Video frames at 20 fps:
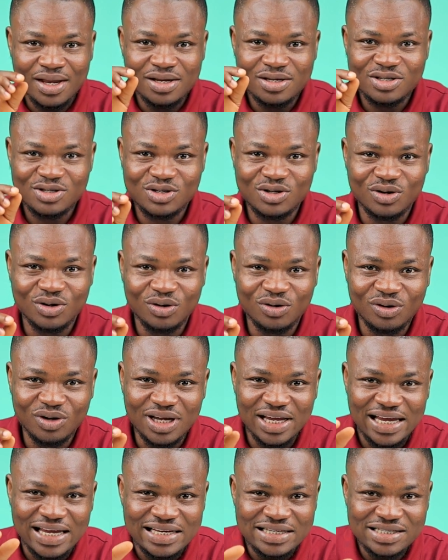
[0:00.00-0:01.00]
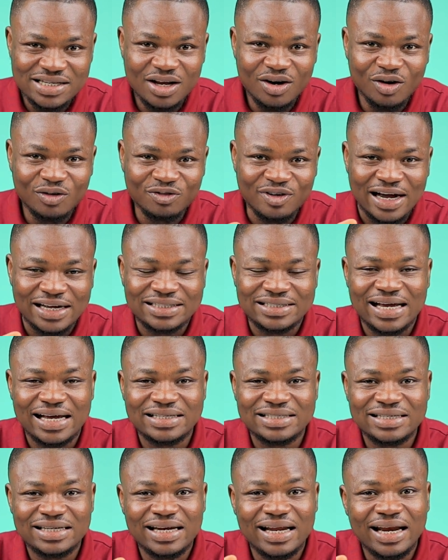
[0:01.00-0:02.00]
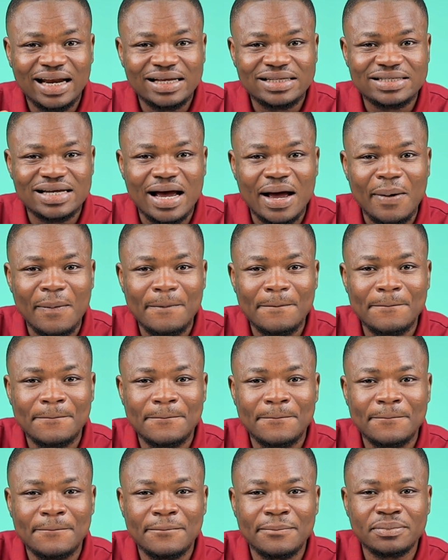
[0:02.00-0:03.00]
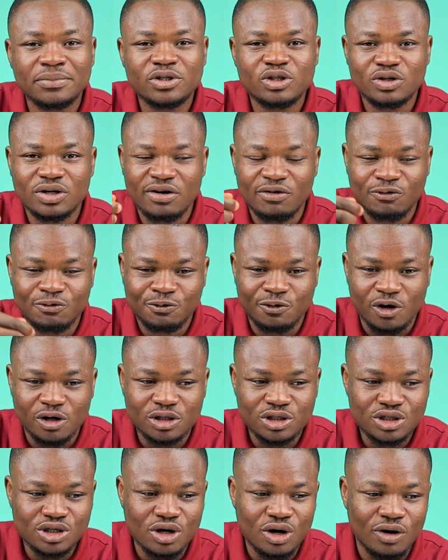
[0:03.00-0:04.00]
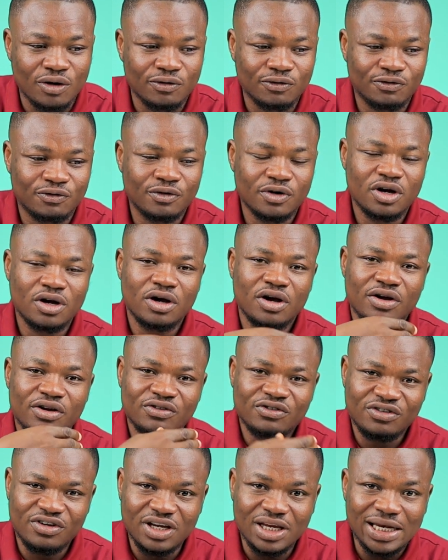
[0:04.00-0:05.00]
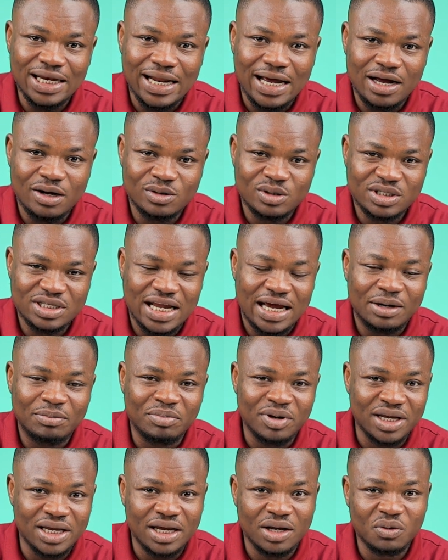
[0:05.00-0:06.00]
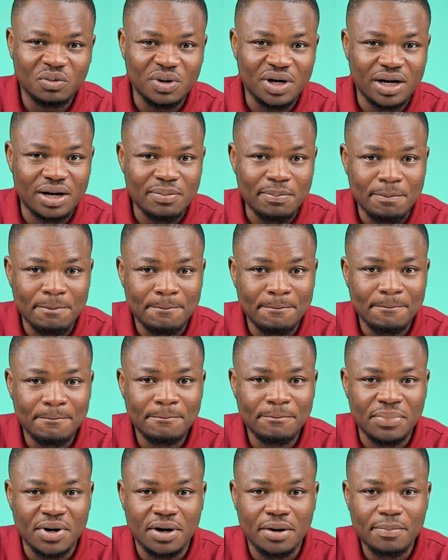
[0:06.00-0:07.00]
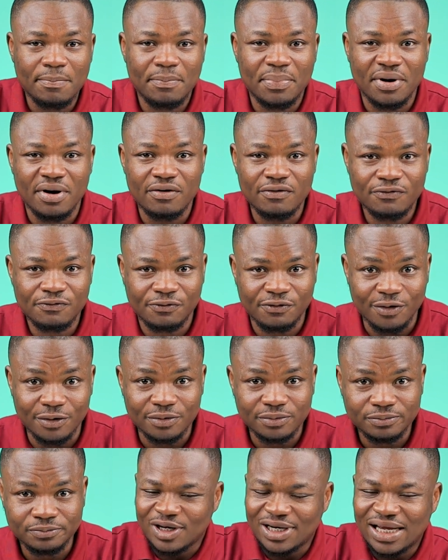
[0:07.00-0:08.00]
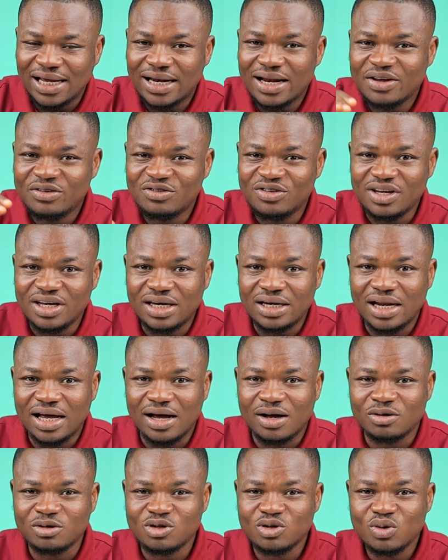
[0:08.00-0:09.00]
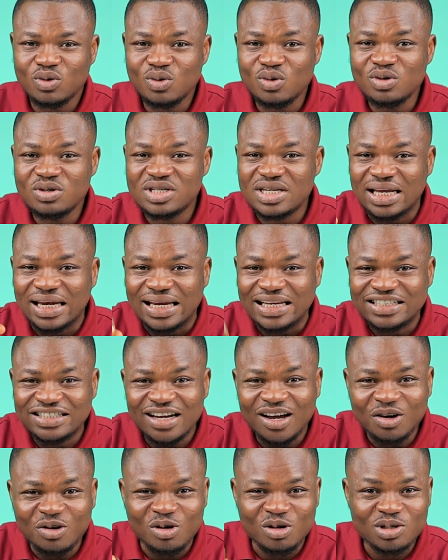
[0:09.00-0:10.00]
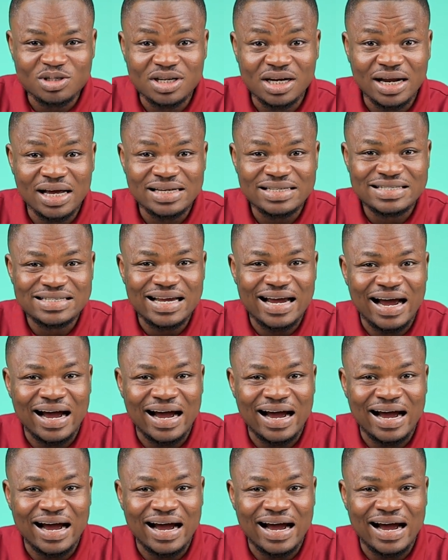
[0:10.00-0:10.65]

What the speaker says: So instead of attaching the letter to the front of Twi nouns that begin with b, p, f, for the other Twi nouns whose initial consonants